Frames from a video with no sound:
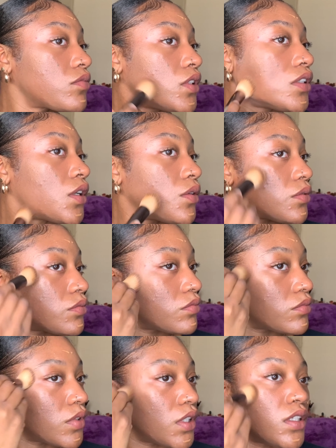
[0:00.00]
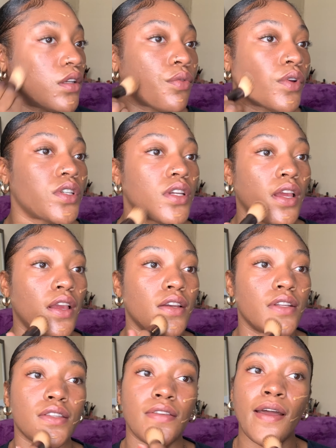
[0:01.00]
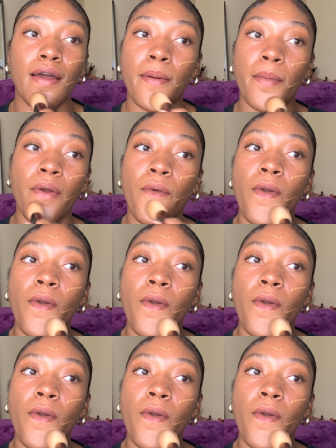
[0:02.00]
you know, a different shade this time.